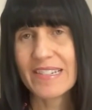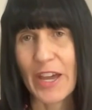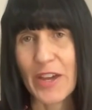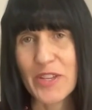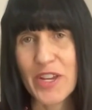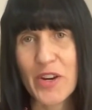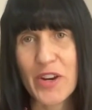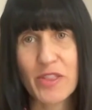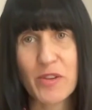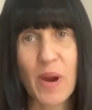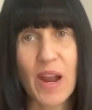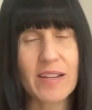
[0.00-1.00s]
to Healthcare on
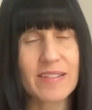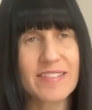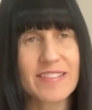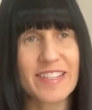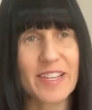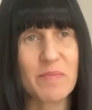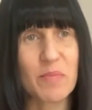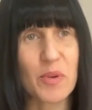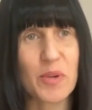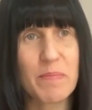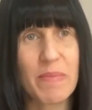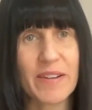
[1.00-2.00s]
the Rocks,
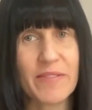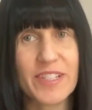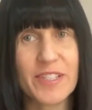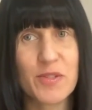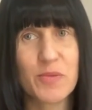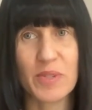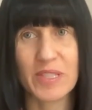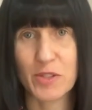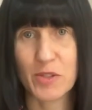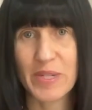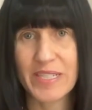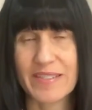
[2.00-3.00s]
Employee Benefits with a
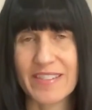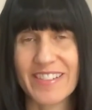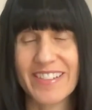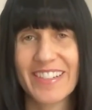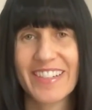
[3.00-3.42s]
Twist.